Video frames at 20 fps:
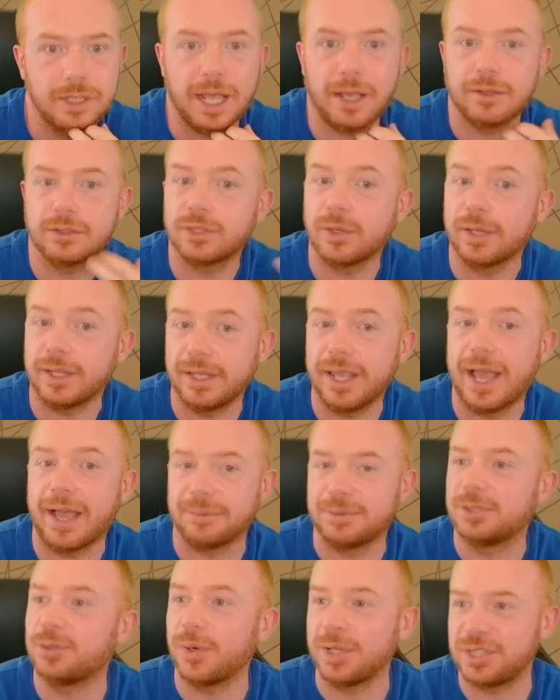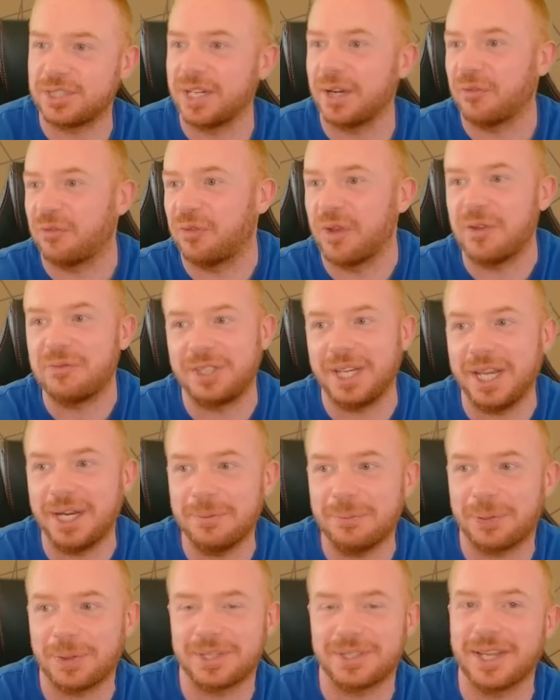Yeah, so yeah, Twitch did
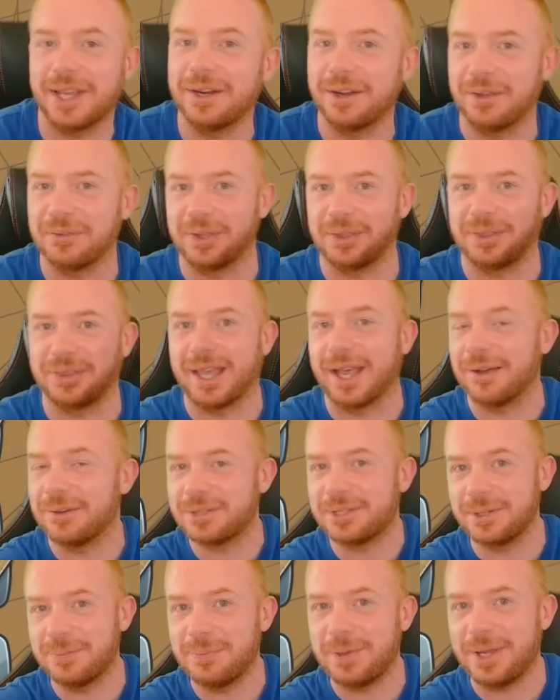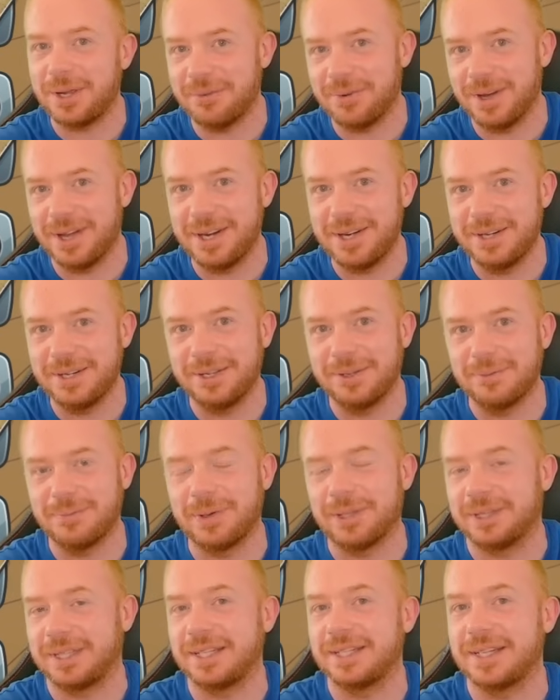15% on the 1000 bit one,
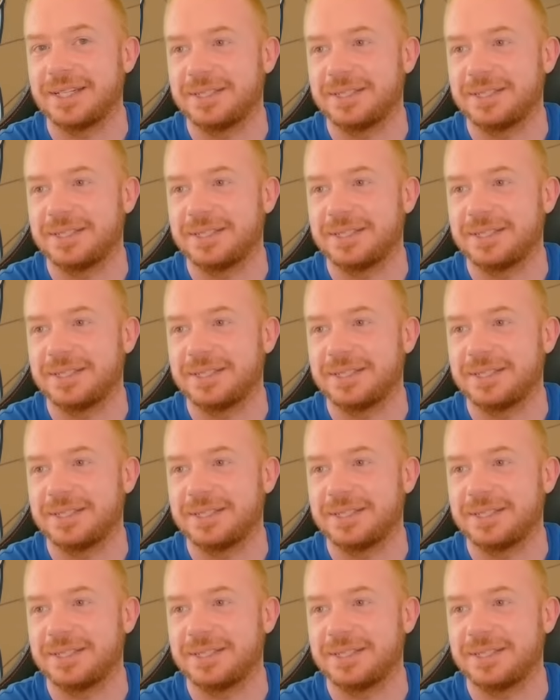but they